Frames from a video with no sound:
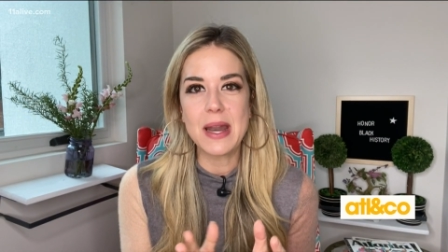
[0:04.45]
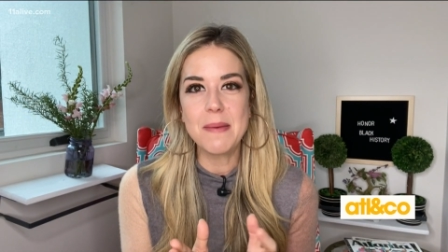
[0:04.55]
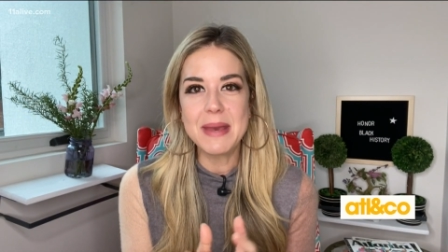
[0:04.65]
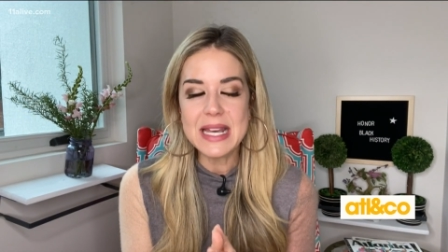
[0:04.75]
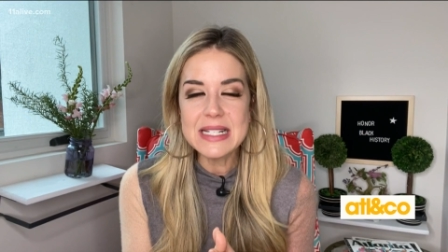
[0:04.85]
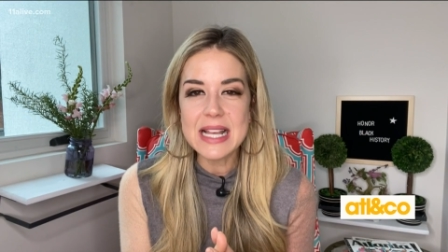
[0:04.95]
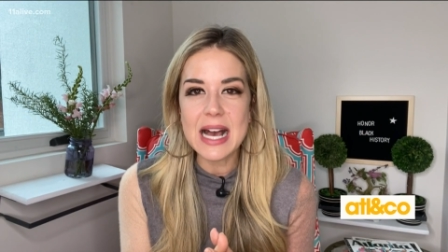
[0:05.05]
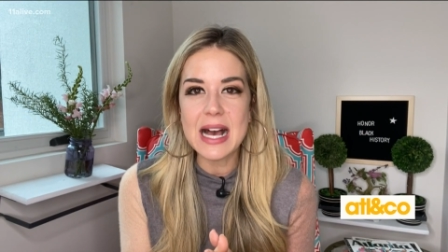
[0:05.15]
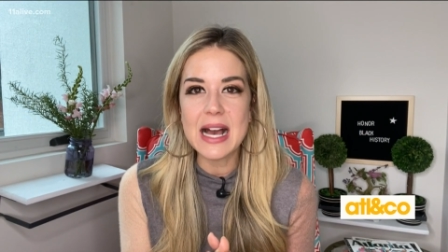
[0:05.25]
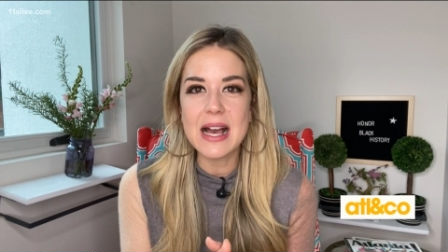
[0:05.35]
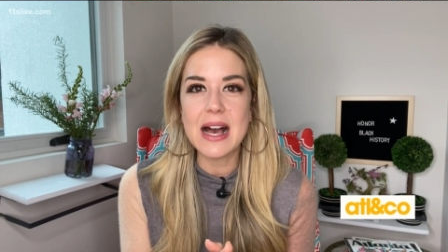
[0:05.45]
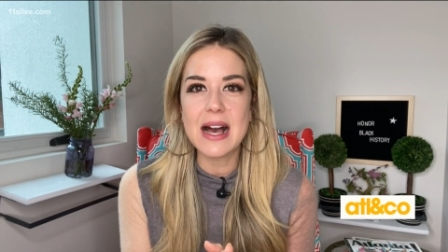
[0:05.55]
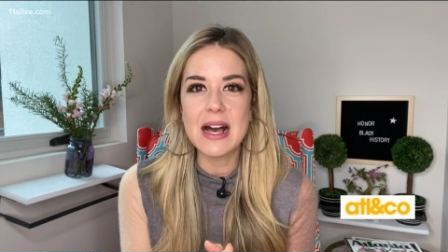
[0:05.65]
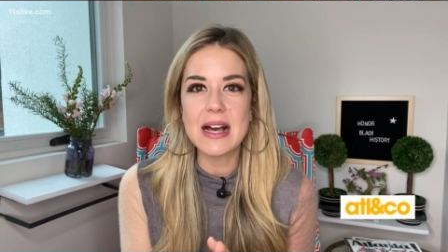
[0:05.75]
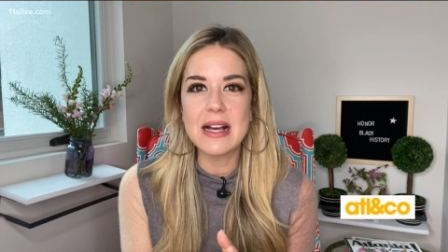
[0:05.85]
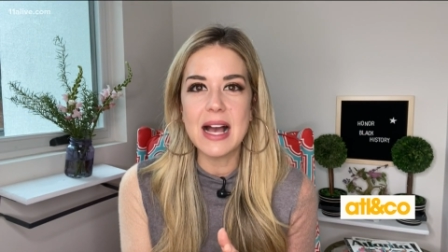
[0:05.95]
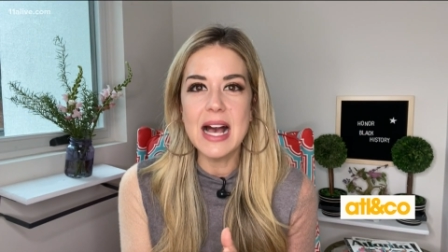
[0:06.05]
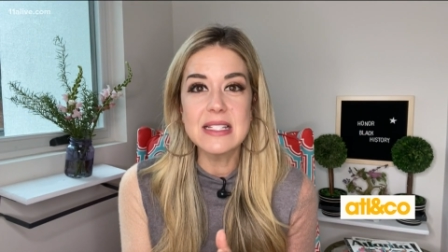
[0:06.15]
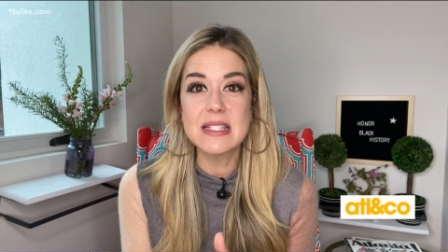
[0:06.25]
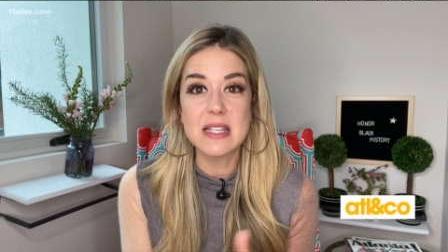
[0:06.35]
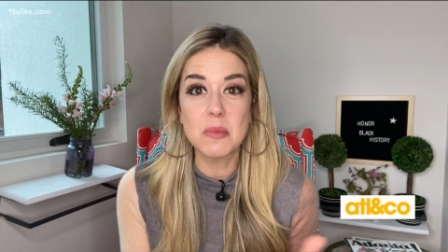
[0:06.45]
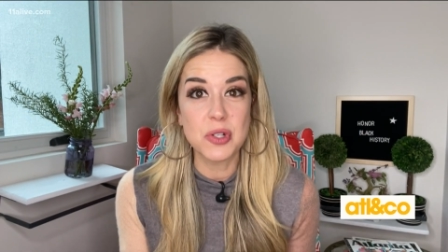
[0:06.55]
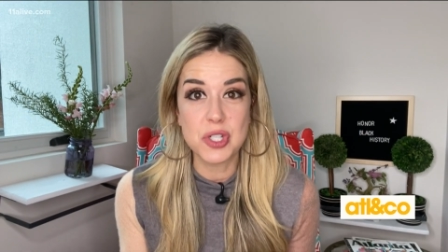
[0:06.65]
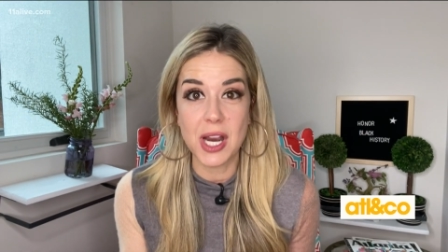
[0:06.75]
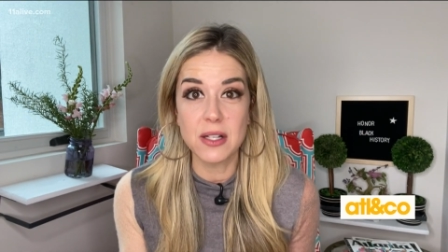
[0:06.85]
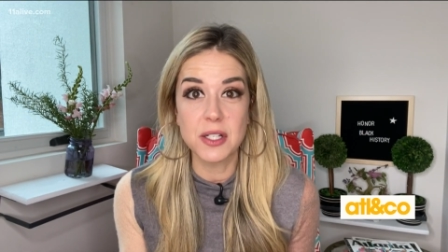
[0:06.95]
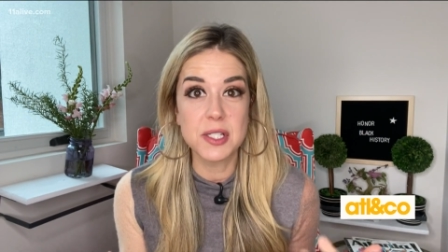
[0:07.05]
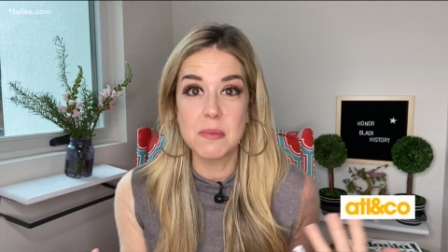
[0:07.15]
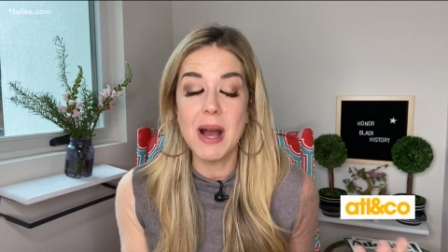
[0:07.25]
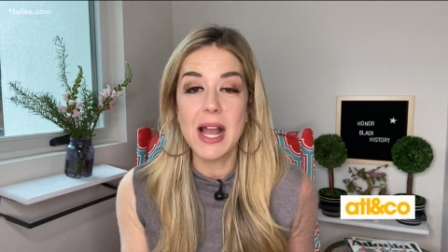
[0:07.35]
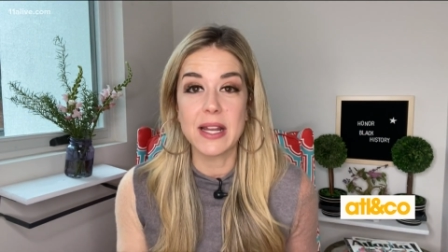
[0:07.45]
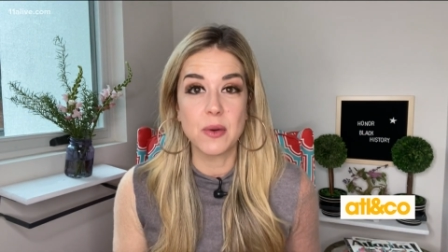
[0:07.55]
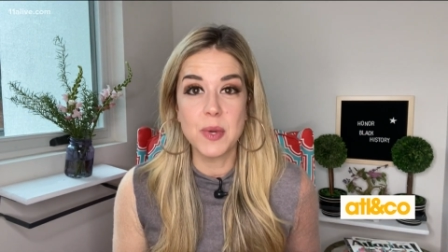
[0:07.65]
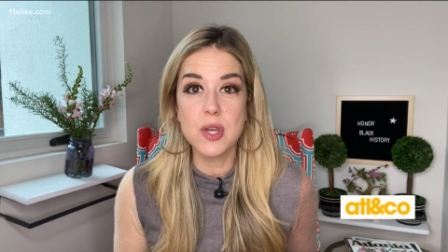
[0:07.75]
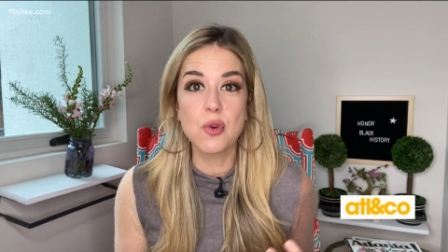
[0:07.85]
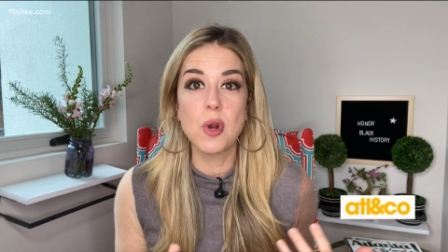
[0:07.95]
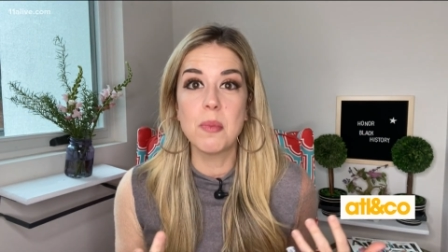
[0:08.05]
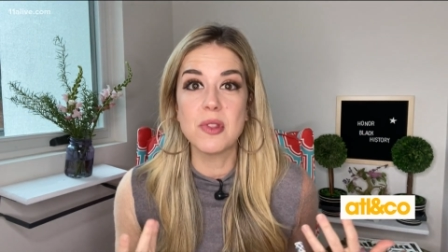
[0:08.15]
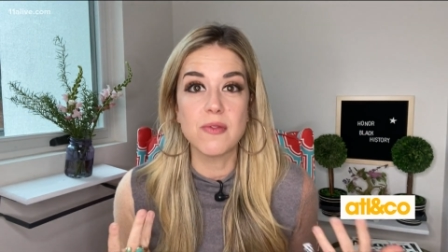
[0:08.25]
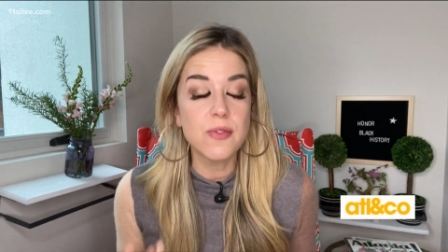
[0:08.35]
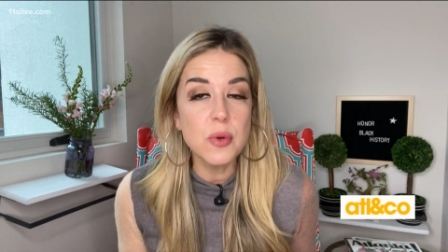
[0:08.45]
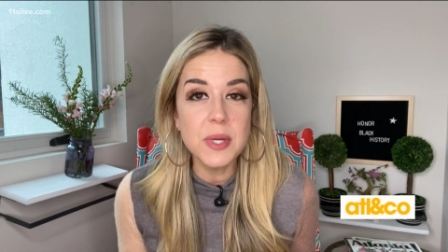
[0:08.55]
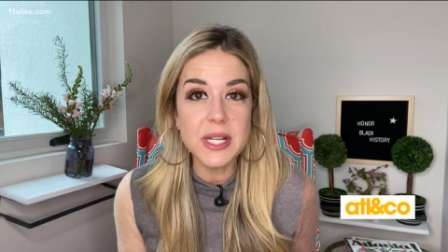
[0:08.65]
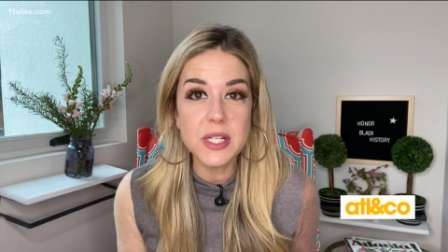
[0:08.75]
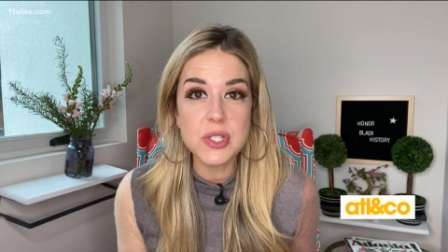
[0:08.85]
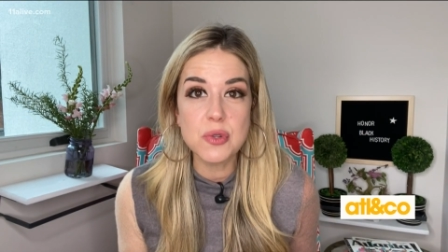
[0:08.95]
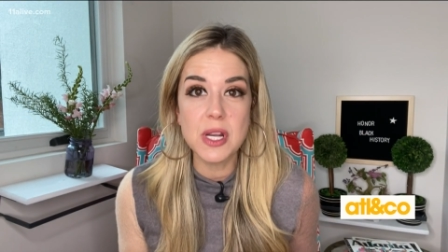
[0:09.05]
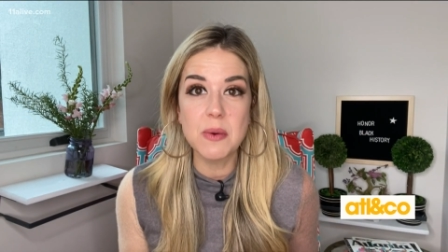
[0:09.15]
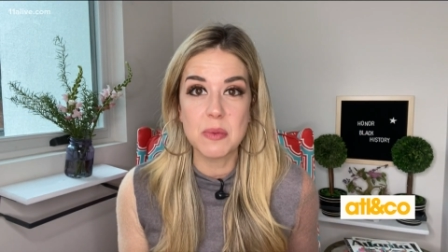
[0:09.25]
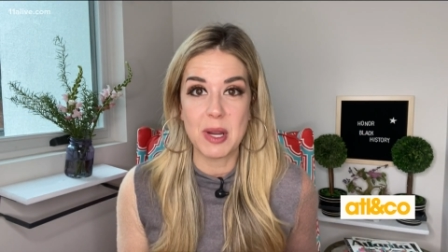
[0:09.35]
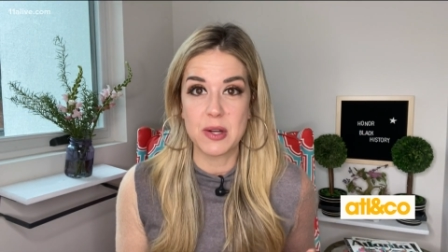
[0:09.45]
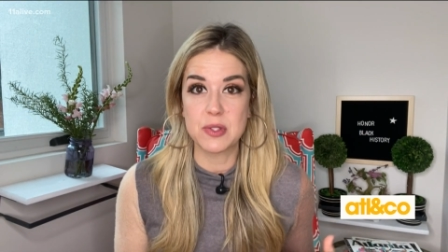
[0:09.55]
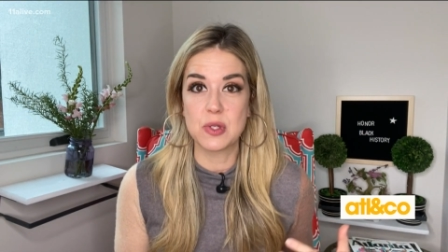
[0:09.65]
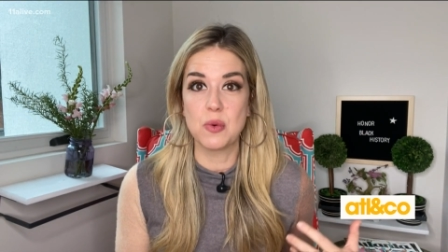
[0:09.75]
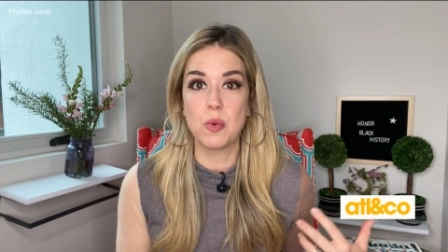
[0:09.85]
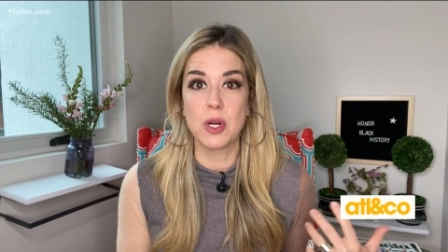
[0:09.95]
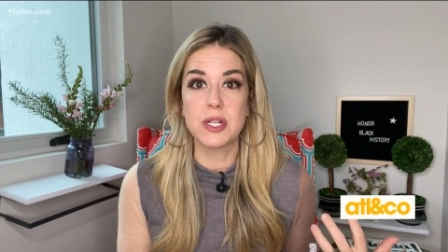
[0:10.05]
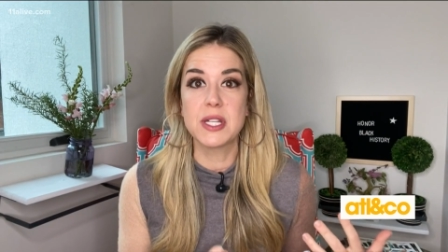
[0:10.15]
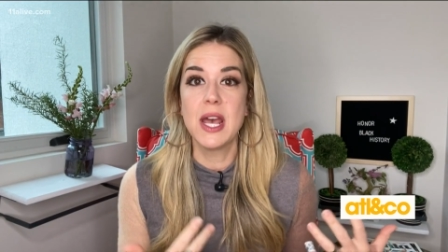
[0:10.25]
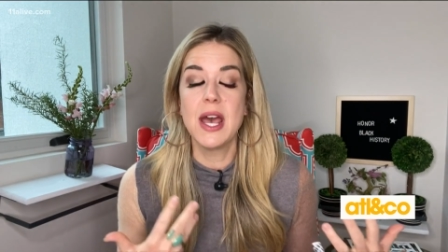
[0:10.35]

And Amanda uh, has a similar childhood to mine. We grew up in the food industry with parents who worked